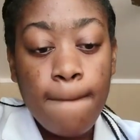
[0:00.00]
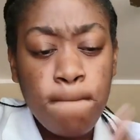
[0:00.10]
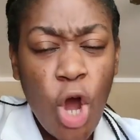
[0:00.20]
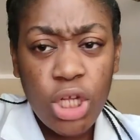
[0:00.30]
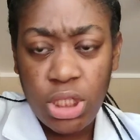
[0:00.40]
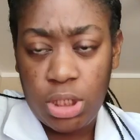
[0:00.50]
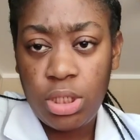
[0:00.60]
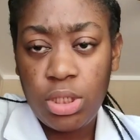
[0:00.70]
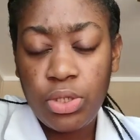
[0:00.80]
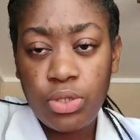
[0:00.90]
But
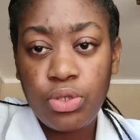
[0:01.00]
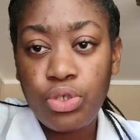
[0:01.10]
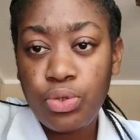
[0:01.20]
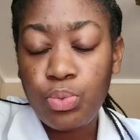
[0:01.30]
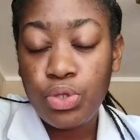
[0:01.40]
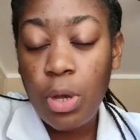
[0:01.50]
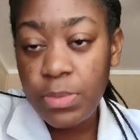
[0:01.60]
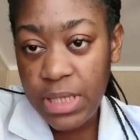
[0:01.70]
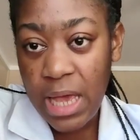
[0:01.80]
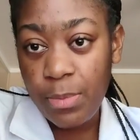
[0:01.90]

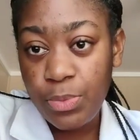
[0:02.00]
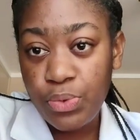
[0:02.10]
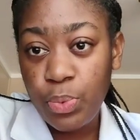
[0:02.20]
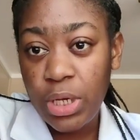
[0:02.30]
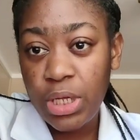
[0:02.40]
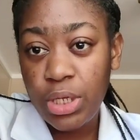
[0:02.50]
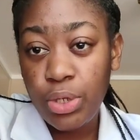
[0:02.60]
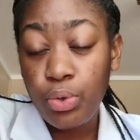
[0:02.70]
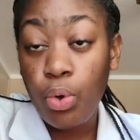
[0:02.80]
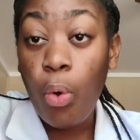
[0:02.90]
sometimes when
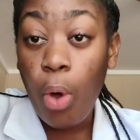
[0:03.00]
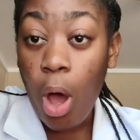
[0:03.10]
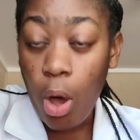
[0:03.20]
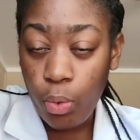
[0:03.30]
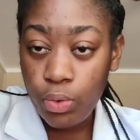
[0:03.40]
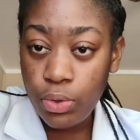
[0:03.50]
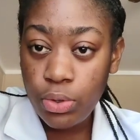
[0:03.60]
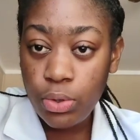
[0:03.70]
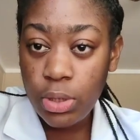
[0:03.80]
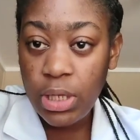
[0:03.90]
you go out,
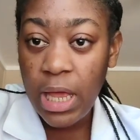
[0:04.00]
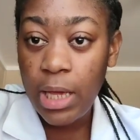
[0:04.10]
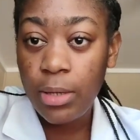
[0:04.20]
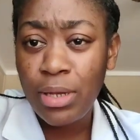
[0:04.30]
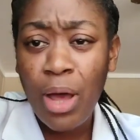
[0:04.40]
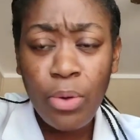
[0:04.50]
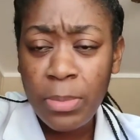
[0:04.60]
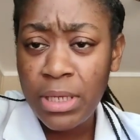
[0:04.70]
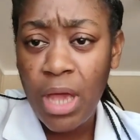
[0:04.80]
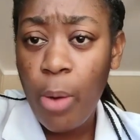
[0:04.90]
like not when
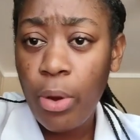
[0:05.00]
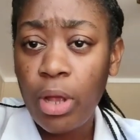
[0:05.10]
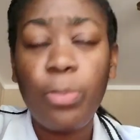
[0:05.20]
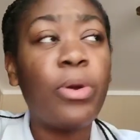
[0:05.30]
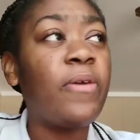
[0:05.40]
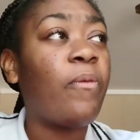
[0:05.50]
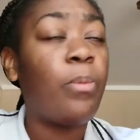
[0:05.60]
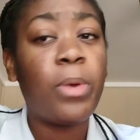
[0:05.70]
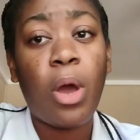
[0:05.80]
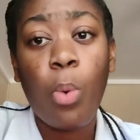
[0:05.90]
me at work, but if
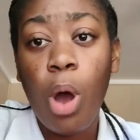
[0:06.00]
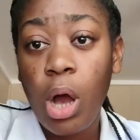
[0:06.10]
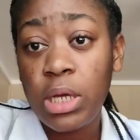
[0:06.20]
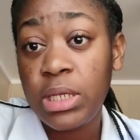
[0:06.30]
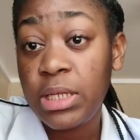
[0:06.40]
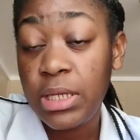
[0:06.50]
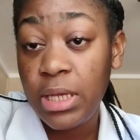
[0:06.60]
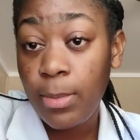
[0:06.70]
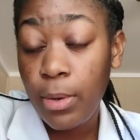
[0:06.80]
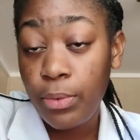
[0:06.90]
me are walking in the
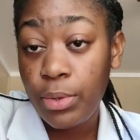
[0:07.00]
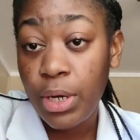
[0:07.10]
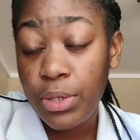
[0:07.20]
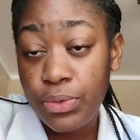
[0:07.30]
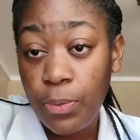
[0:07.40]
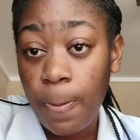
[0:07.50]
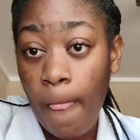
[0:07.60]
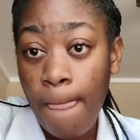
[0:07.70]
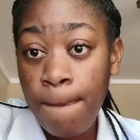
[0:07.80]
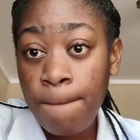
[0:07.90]
neighborhood or something,
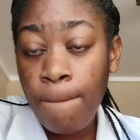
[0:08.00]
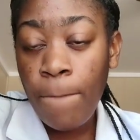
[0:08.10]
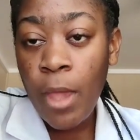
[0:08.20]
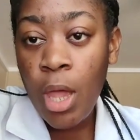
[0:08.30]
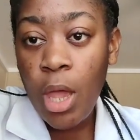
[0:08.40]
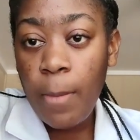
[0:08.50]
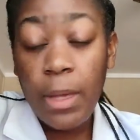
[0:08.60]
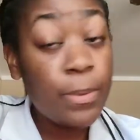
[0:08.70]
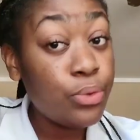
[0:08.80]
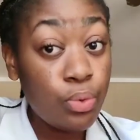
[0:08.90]

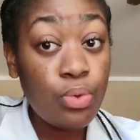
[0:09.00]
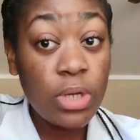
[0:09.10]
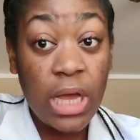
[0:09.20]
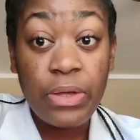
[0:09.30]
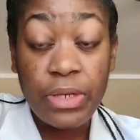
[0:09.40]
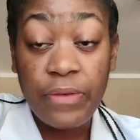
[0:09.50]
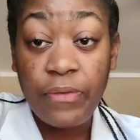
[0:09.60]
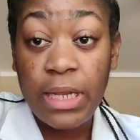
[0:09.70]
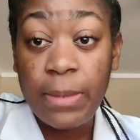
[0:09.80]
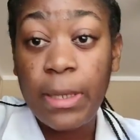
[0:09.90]
people do look at you
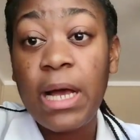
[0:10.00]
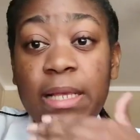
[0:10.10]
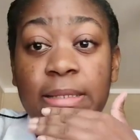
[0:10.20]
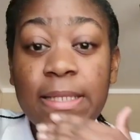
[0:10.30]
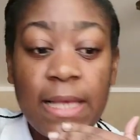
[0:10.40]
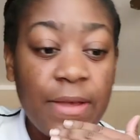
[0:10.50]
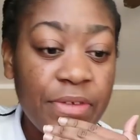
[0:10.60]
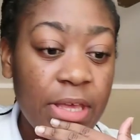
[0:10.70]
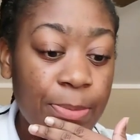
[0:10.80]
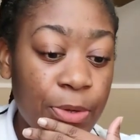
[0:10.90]
differently. Because since I
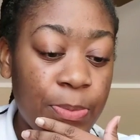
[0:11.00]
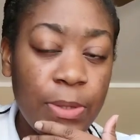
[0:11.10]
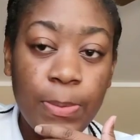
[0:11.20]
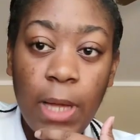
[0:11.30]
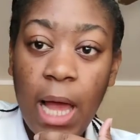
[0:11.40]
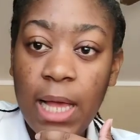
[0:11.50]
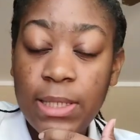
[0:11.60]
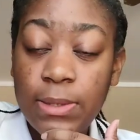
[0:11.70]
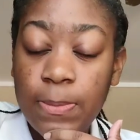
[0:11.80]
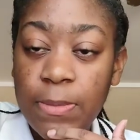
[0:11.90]
came here, people
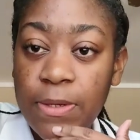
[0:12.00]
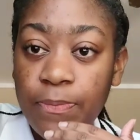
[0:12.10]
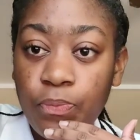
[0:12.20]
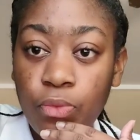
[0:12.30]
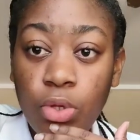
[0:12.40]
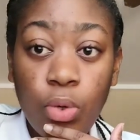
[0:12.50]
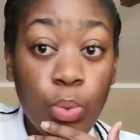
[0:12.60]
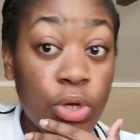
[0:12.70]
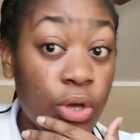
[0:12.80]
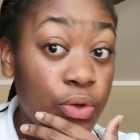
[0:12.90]
ask me
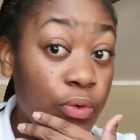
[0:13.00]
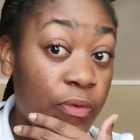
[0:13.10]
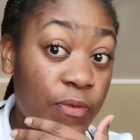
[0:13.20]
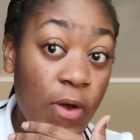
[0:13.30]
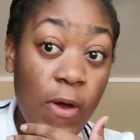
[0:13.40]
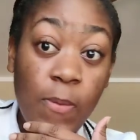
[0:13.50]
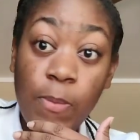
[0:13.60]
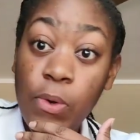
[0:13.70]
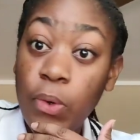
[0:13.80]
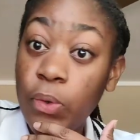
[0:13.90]
where are you
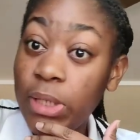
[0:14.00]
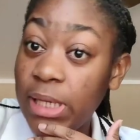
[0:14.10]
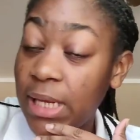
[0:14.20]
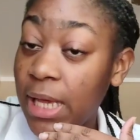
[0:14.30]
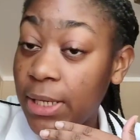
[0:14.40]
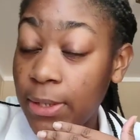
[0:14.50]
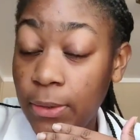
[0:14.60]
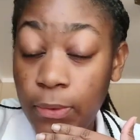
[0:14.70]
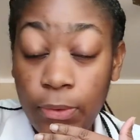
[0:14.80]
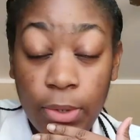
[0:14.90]
from, or they like
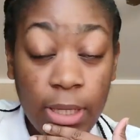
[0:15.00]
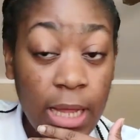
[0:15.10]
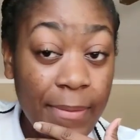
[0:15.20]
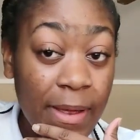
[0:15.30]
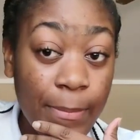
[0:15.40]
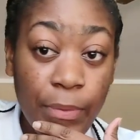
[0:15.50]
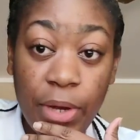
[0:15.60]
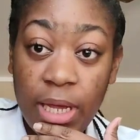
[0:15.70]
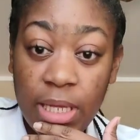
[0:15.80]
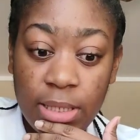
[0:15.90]
my
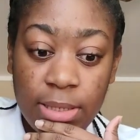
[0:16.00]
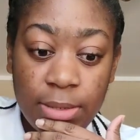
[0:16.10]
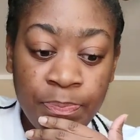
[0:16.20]
braids,